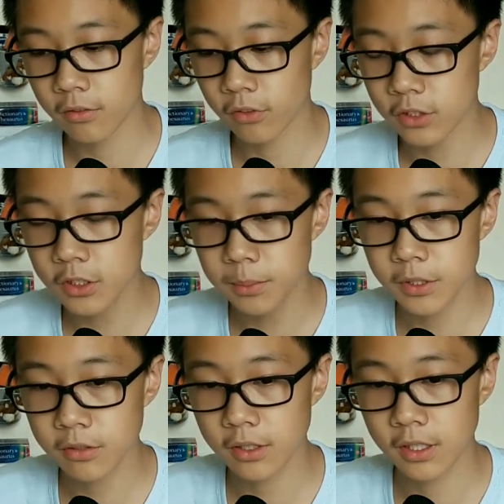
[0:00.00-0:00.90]
for this
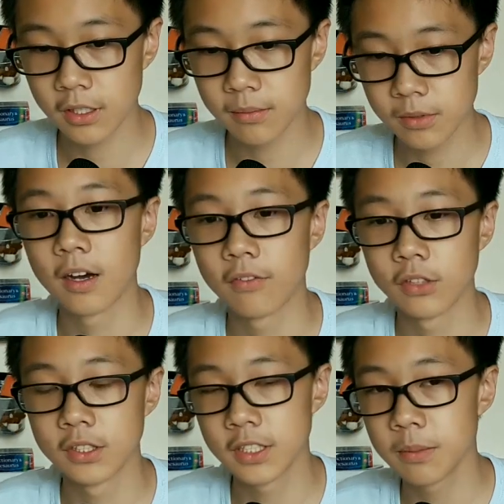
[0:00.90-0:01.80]
build, um, uh,
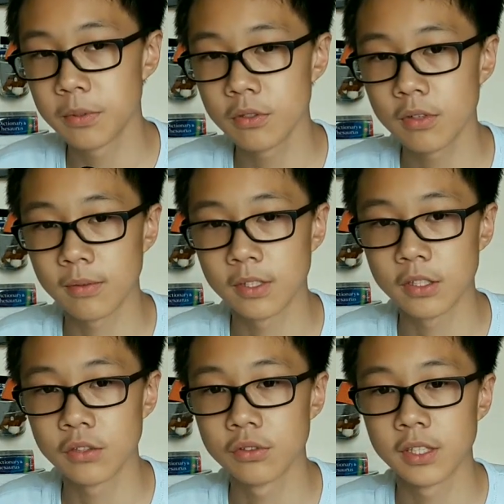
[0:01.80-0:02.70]
for the CPU, I'm gonna
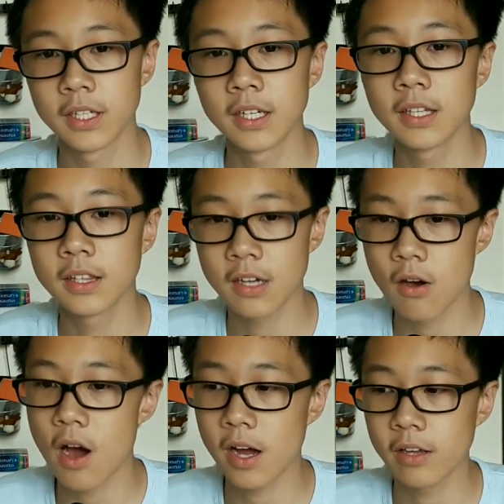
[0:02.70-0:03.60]
use a
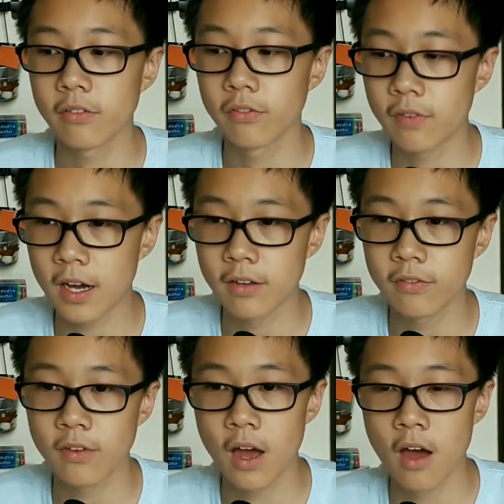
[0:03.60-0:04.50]
Intel
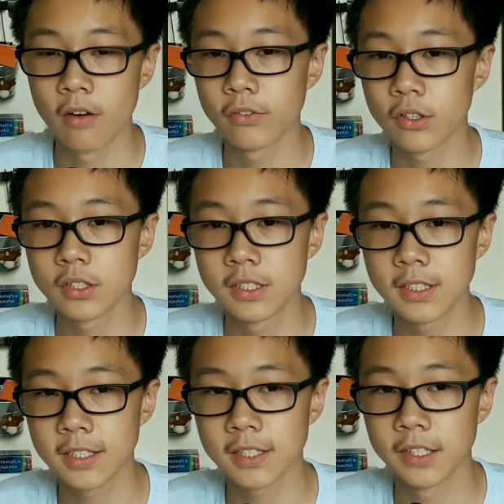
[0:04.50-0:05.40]
i5
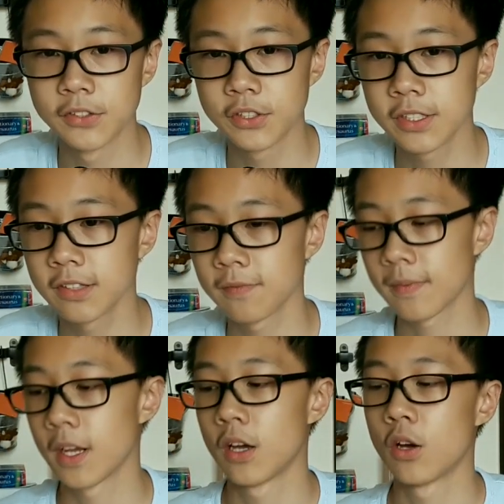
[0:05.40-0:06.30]
4600
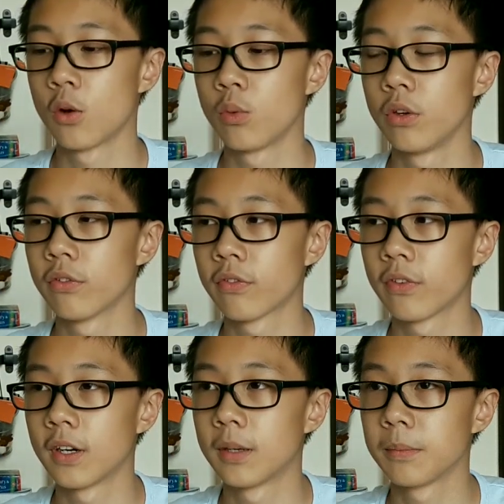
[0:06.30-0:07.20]
with
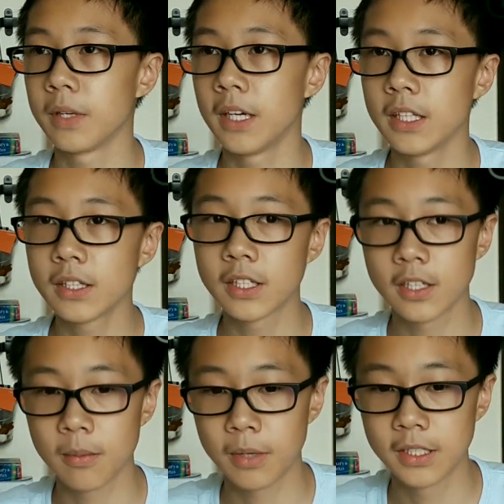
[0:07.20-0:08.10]
um, 8
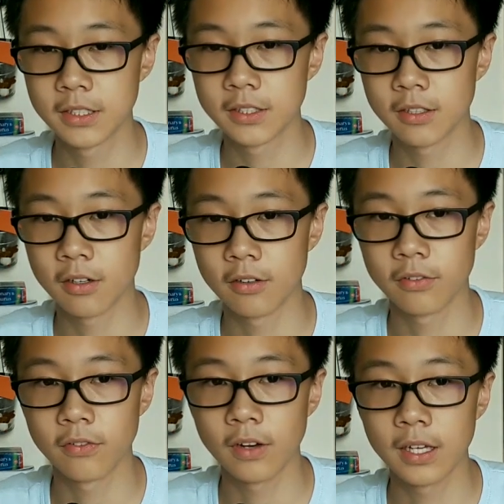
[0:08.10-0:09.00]
gigabytes
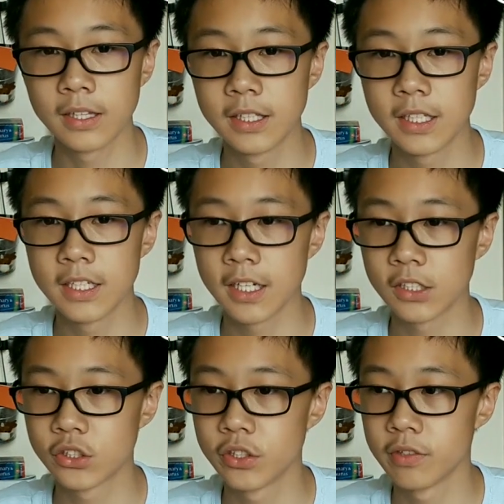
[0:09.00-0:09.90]
of
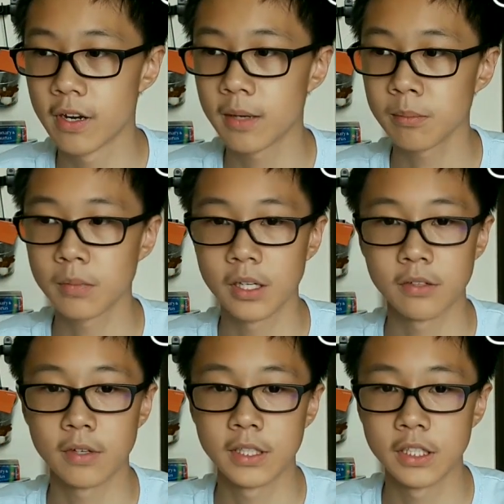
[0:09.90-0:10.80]
DDR3 RAM uh,
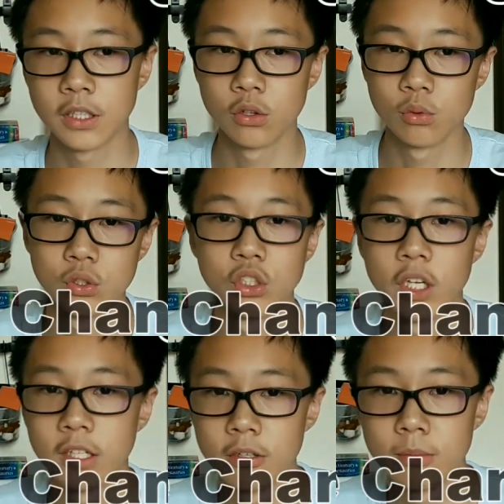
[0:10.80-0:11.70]
running in dual
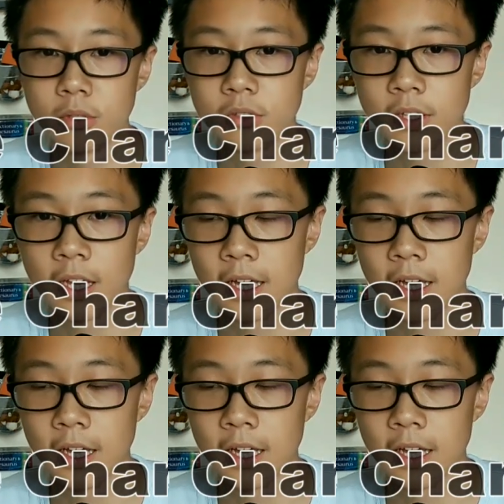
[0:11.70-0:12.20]
channel mode.